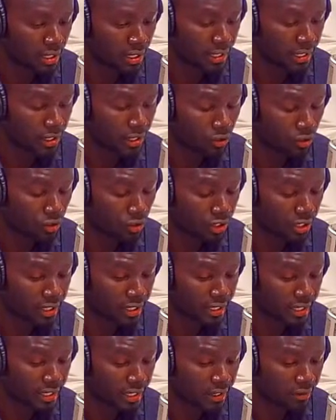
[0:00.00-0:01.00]
a colonial
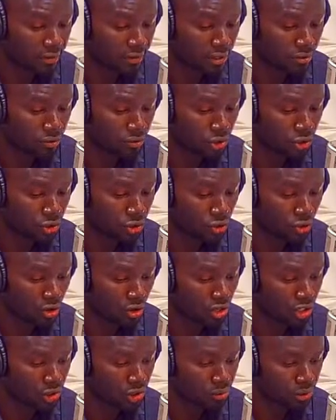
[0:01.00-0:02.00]
era regional
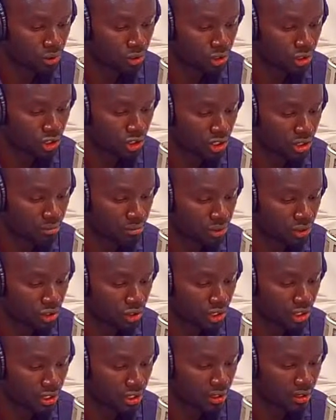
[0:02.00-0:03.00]
hospital established
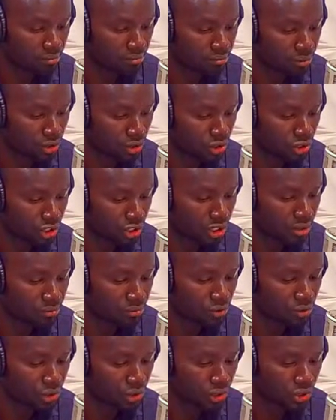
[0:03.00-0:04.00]
under the British
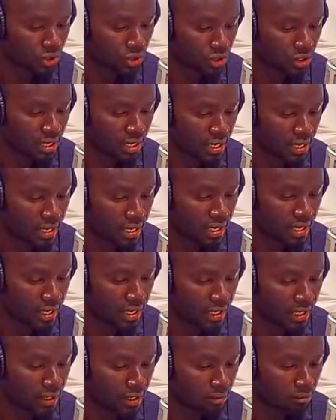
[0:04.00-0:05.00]
administration,
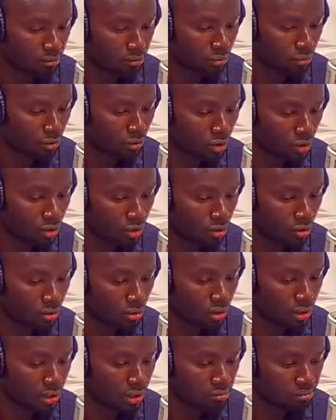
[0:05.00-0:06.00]
and the
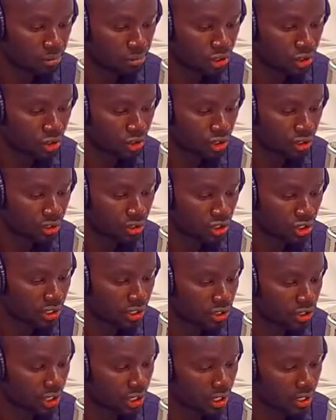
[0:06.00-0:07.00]
Mbuko Missionary
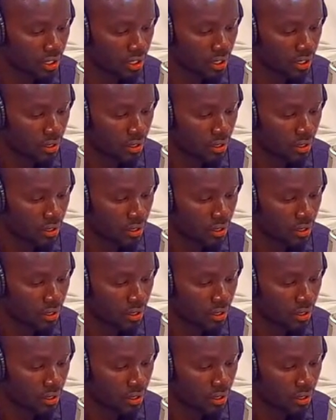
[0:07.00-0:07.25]
Center.